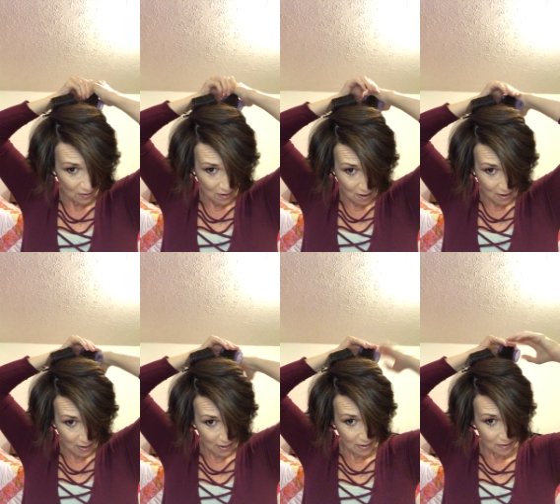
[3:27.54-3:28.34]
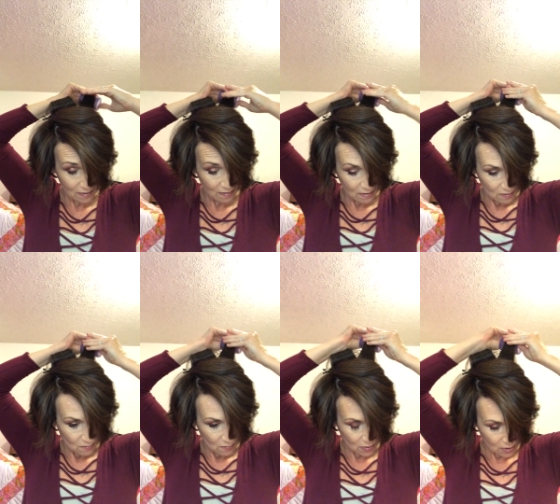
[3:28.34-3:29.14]
then I
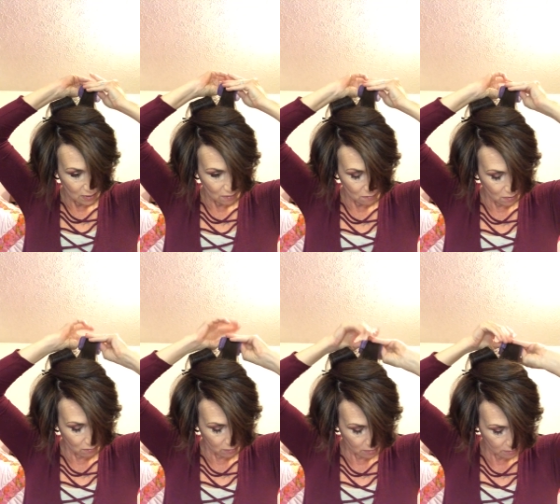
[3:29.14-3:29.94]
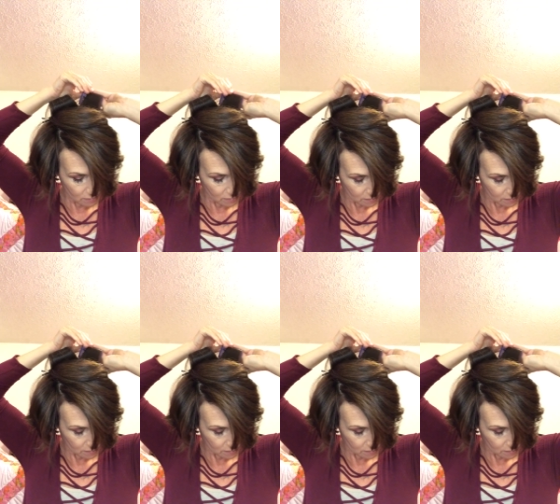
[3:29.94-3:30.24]
put it in a roller.